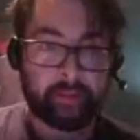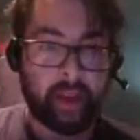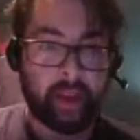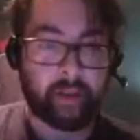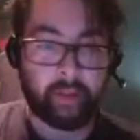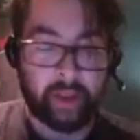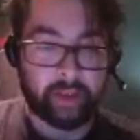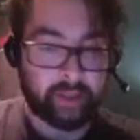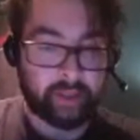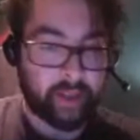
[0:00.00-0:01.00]
Yeah, we
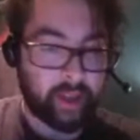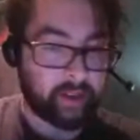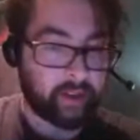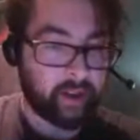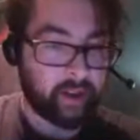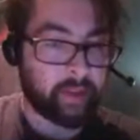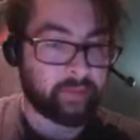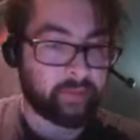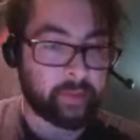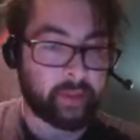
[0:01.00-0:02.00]
actually had a
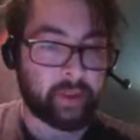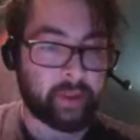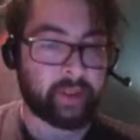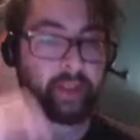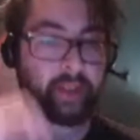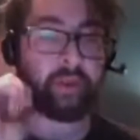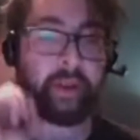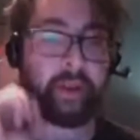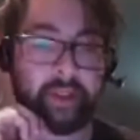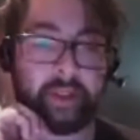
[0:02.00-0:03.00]
comment from someone on the
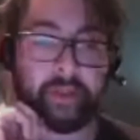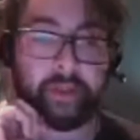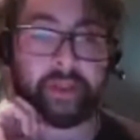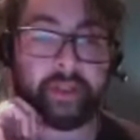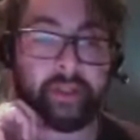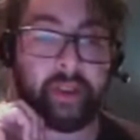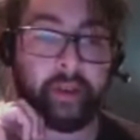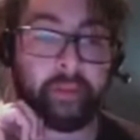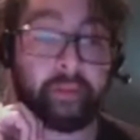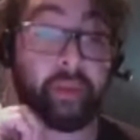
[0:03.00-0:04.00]
website who was
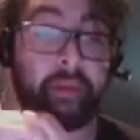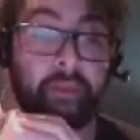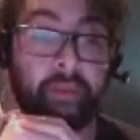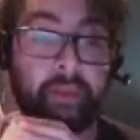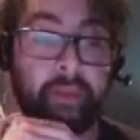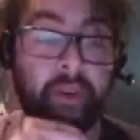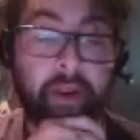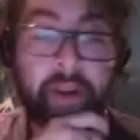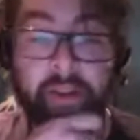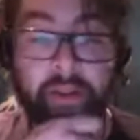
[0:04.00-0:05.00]

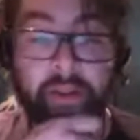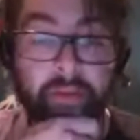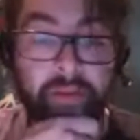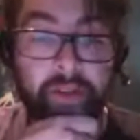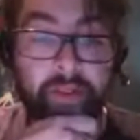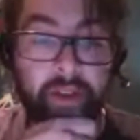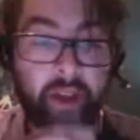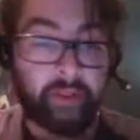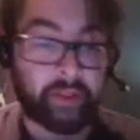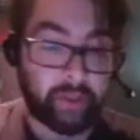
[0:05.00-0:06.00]
inquiring who did the
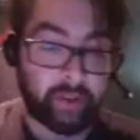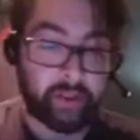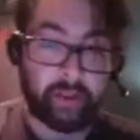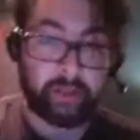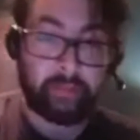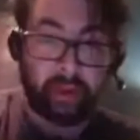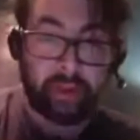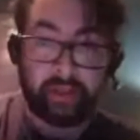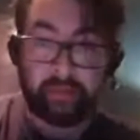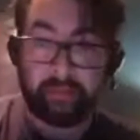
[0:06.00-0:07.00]
covers for your books.